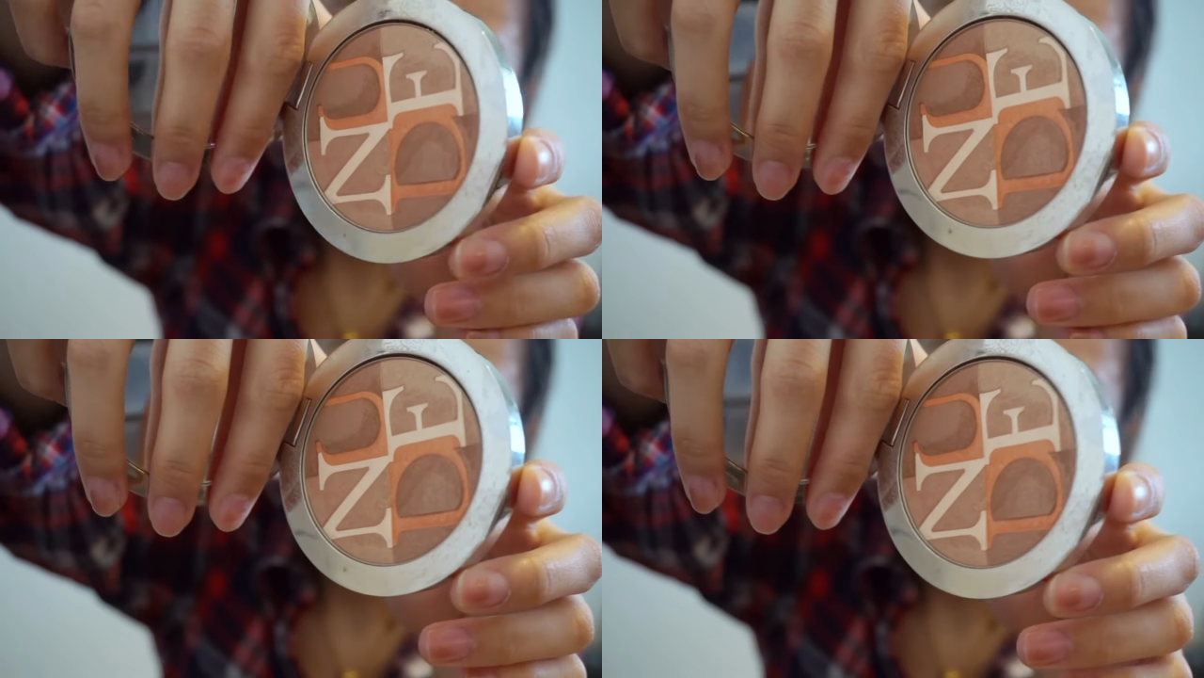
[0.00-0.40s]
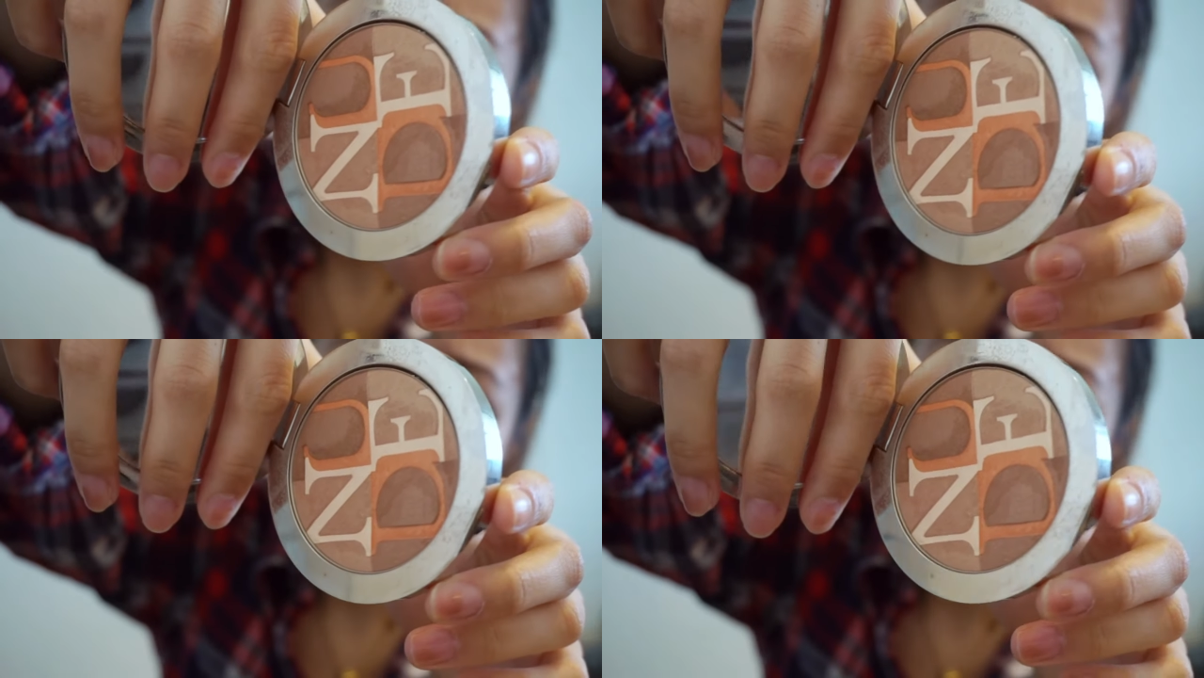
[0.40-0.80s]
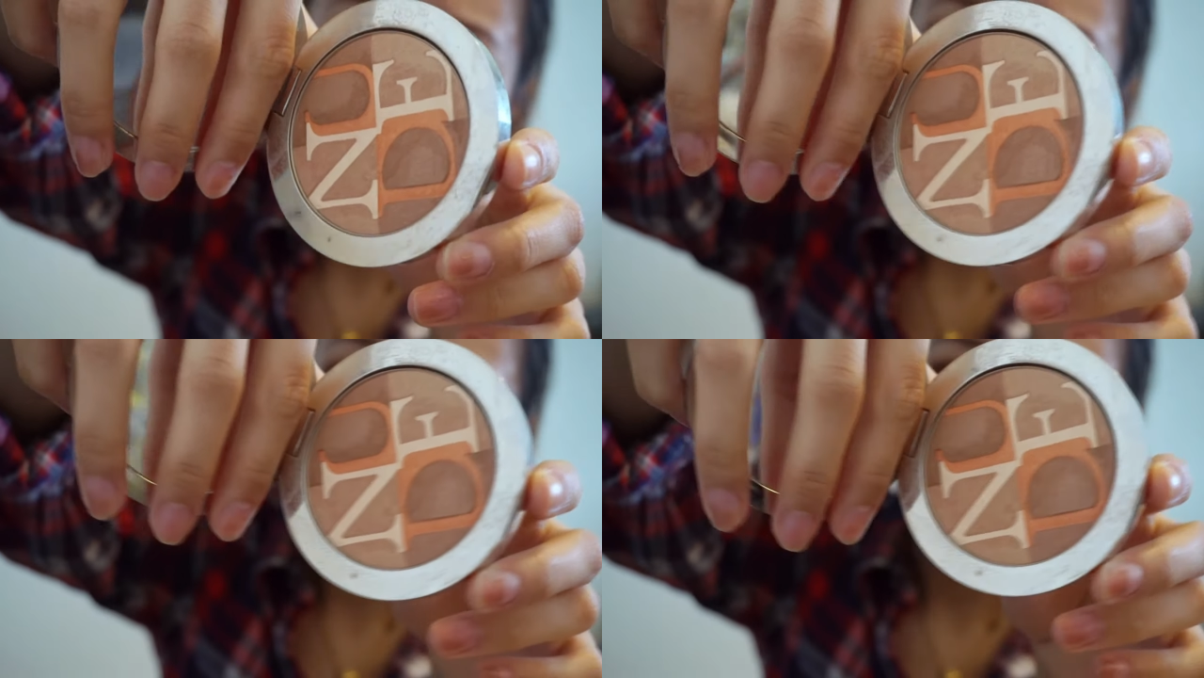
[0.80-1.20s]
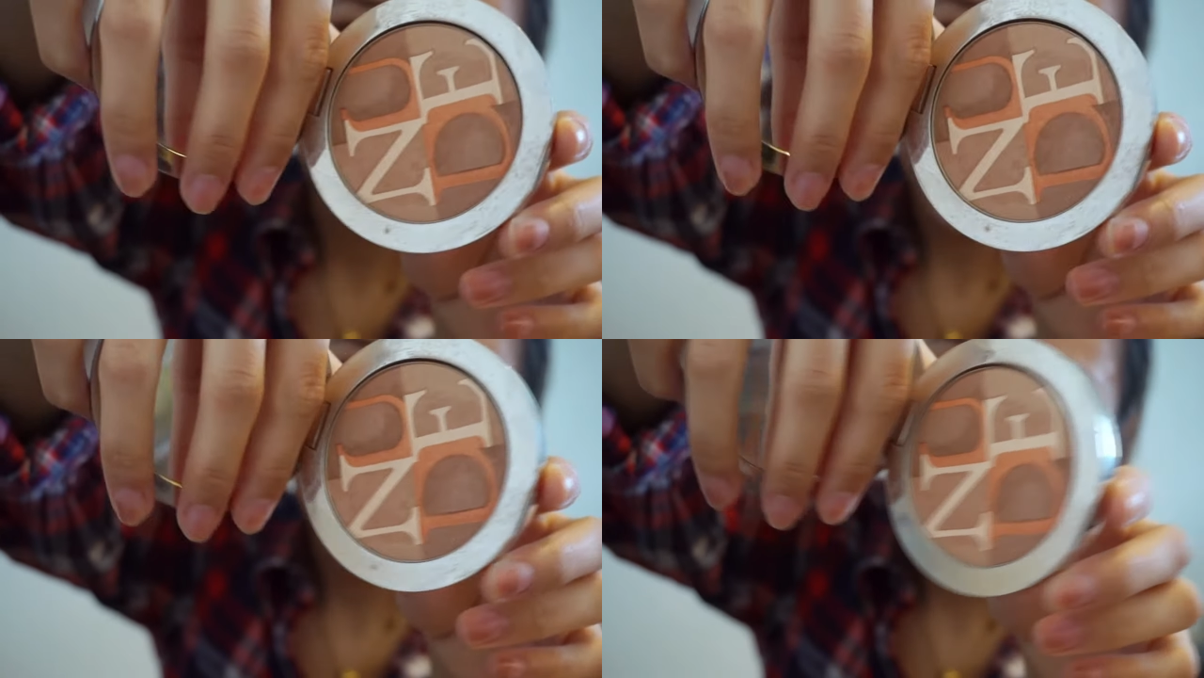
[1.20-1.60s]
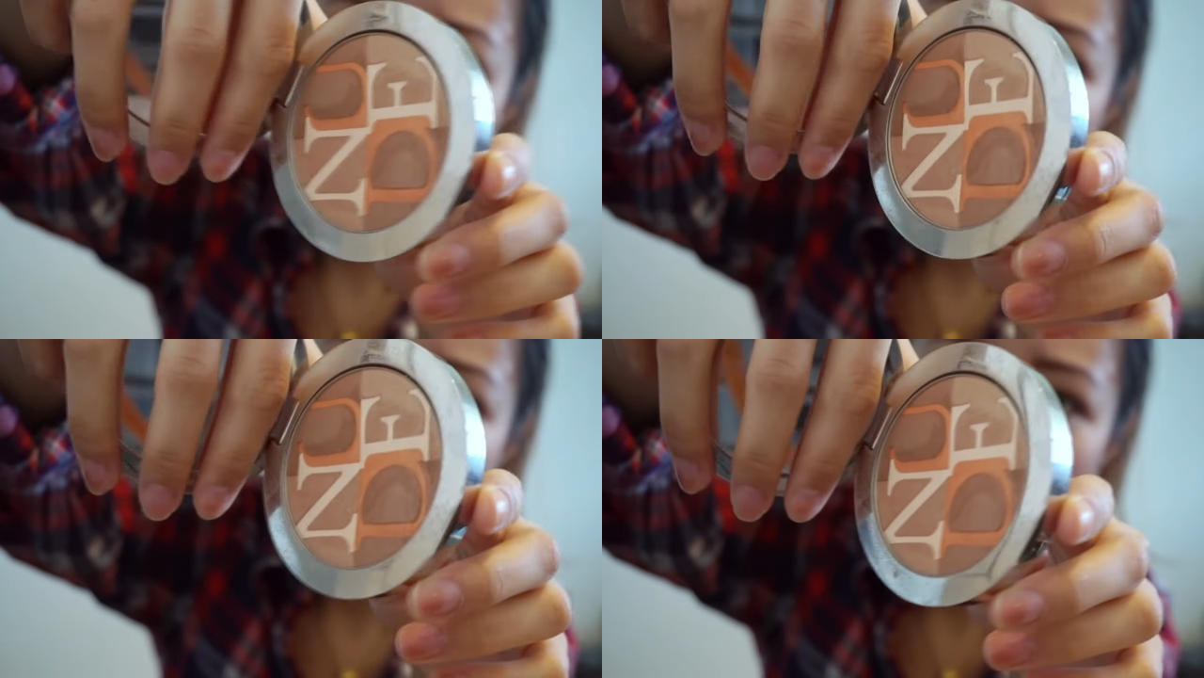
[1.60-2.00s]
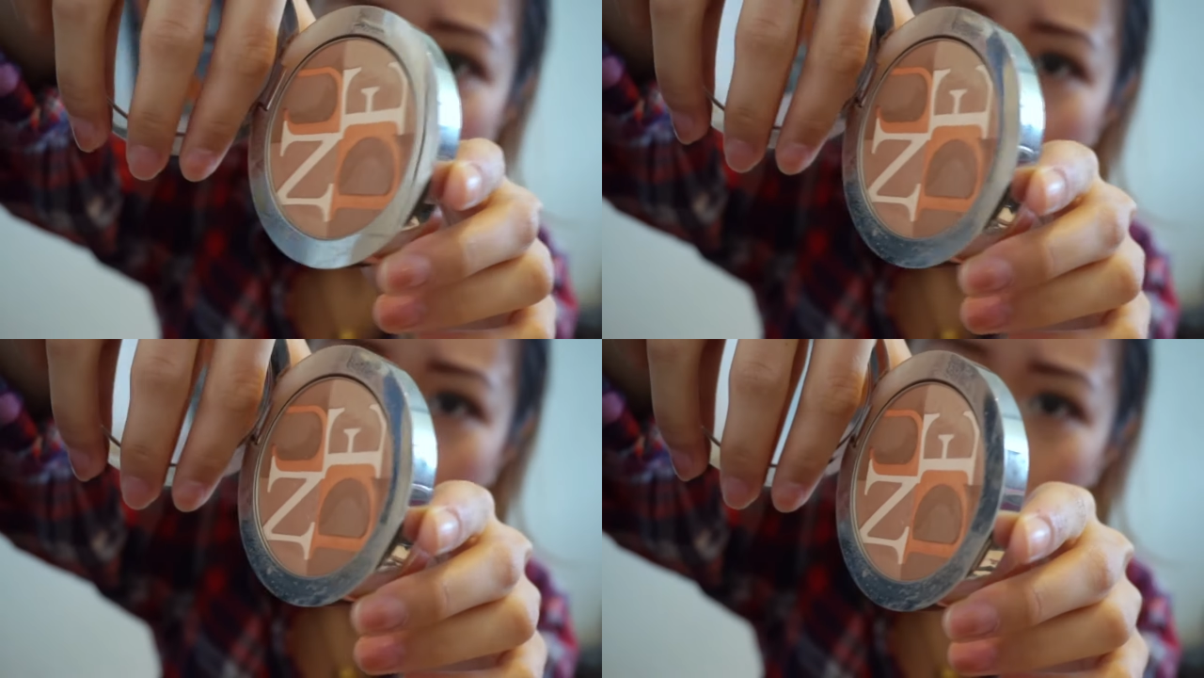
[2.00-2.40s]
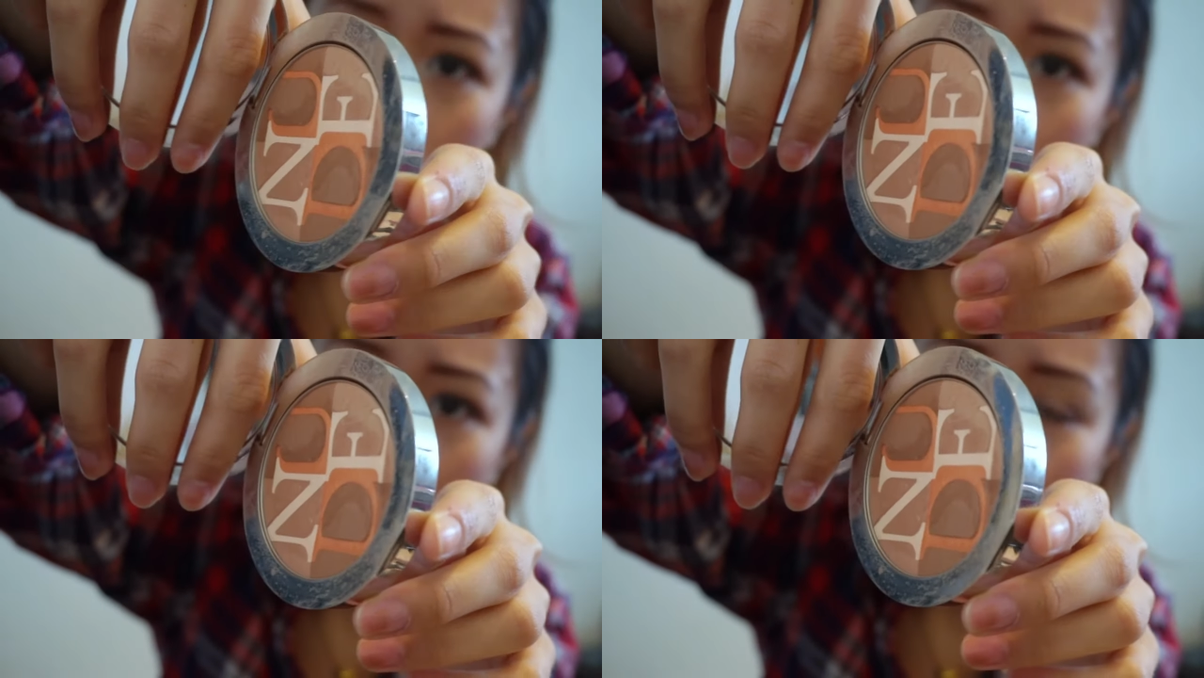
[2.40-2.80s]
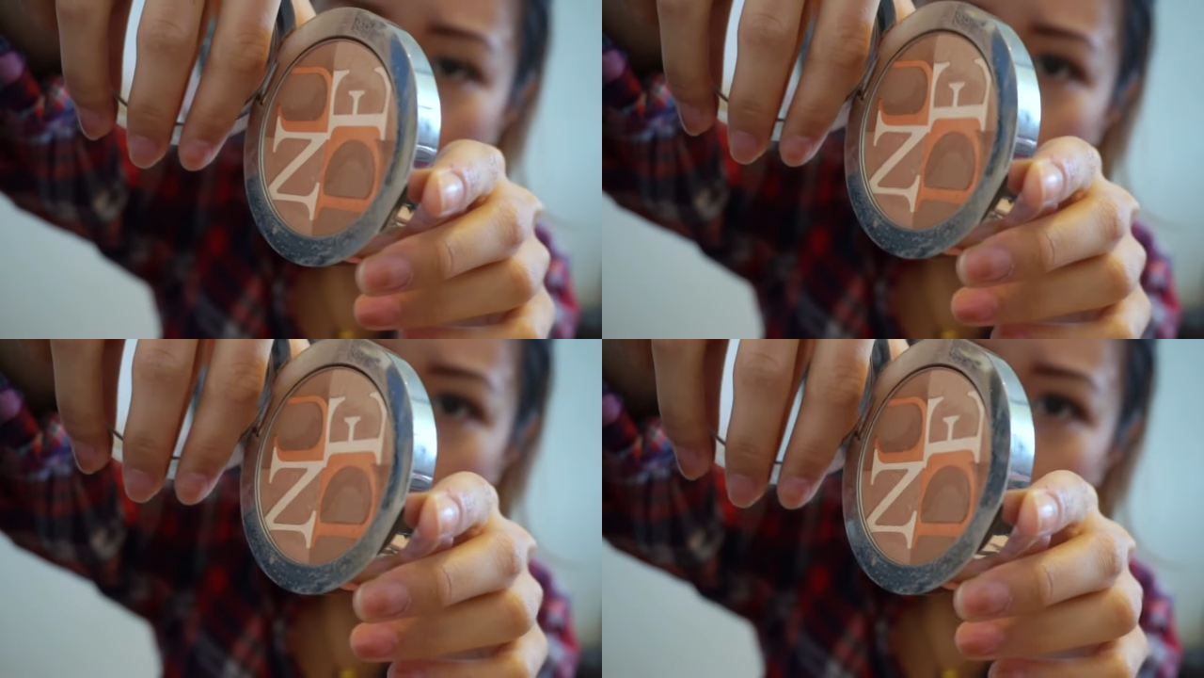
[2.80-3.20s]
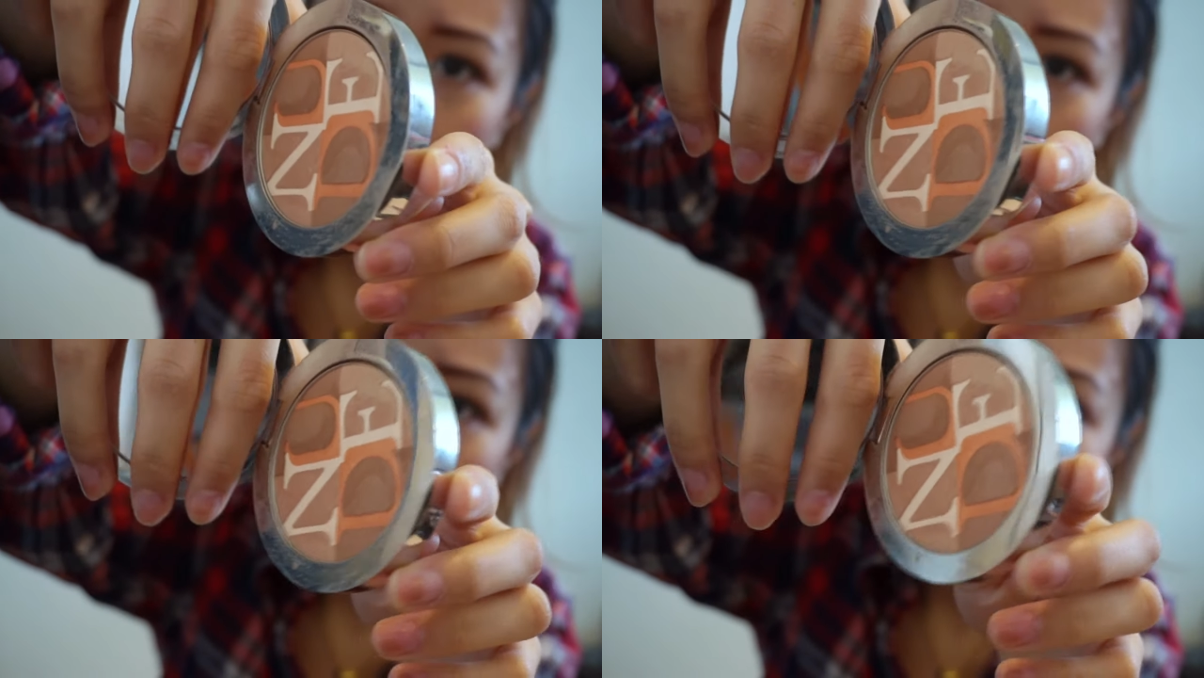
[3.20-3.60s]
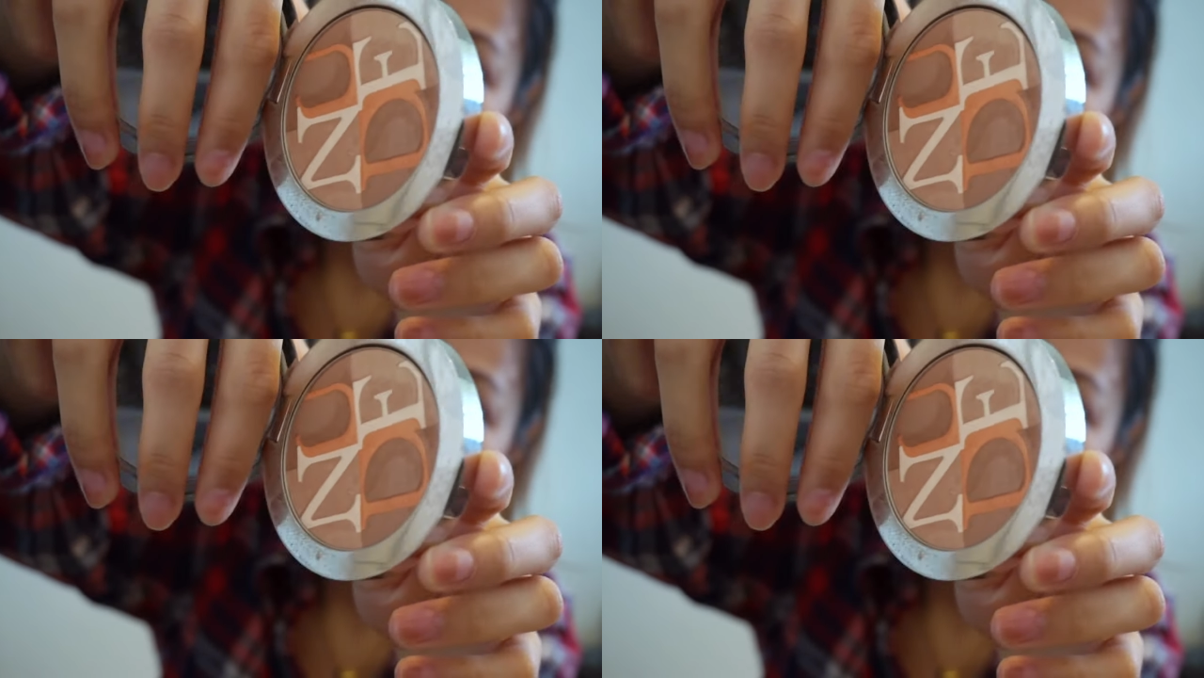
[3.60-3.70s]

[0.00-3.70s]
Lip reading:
[unreadable: no face in view]